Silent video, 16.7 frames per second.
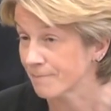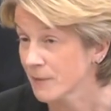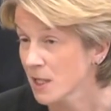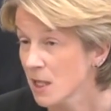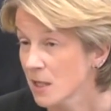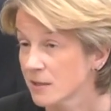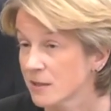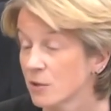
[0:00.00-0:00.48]

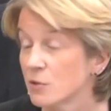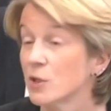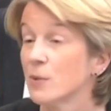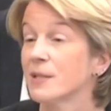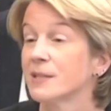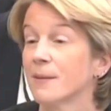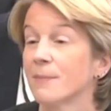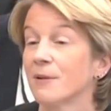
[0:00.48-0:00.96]
So doing
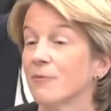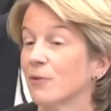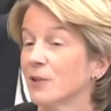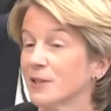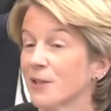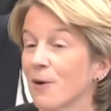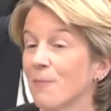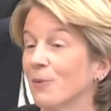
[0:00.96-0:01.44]
something, for
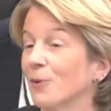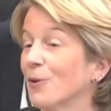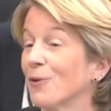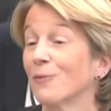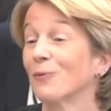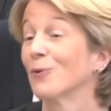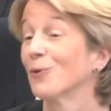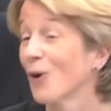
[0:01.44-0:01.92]
example, that the
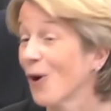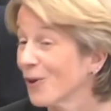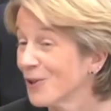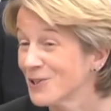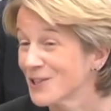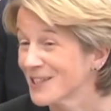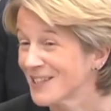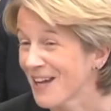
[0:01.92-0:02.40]
Royal Colleges
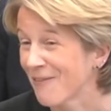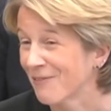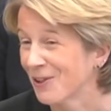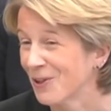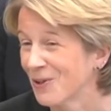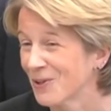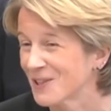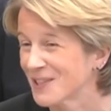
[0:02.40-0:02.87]
haven't
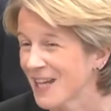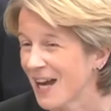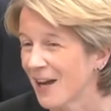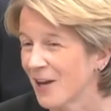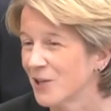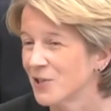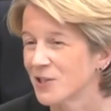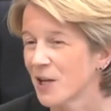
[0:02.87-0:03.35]
looked at and
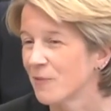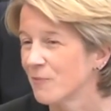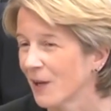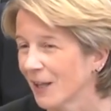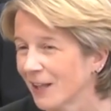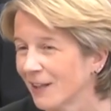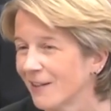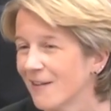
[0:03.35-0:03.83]
don't
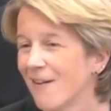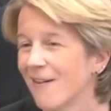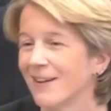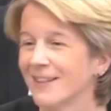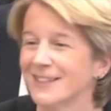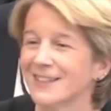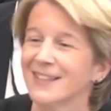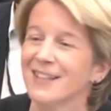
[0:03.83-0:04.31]
recognise,
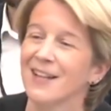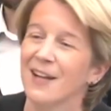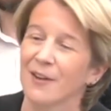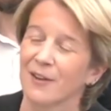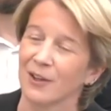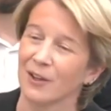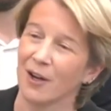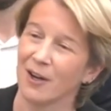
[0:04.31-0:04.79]
that
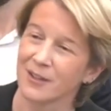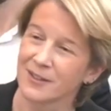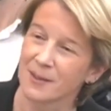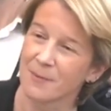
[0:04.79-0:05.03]
uh, some of